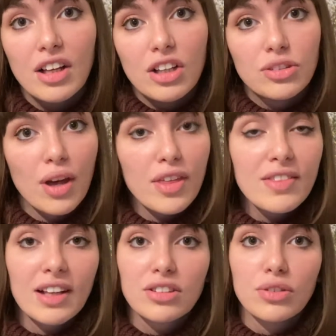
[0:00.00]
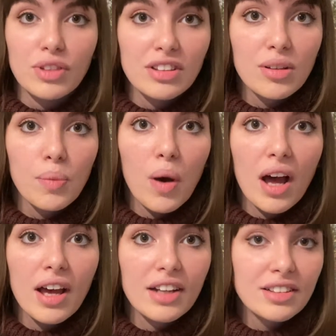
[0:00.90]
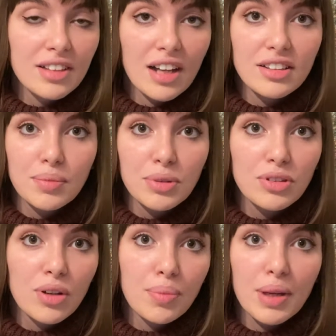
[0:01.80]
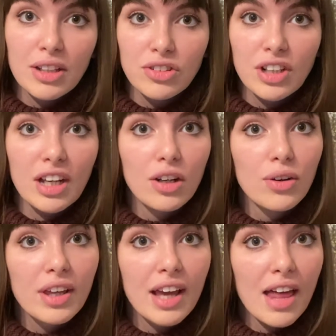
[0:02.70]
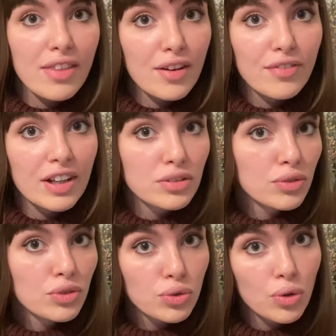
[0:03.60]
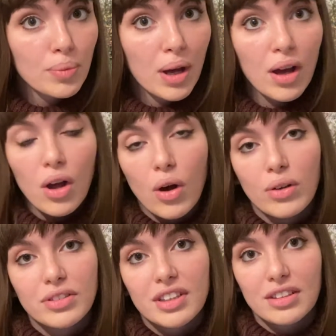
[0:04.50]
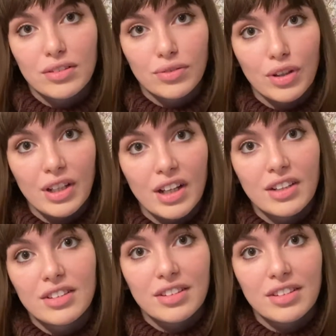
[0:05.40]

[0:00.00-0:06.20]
So I think that's the reason why I decided to pursue a PhD looking at the effects of trauma on schizophrenia,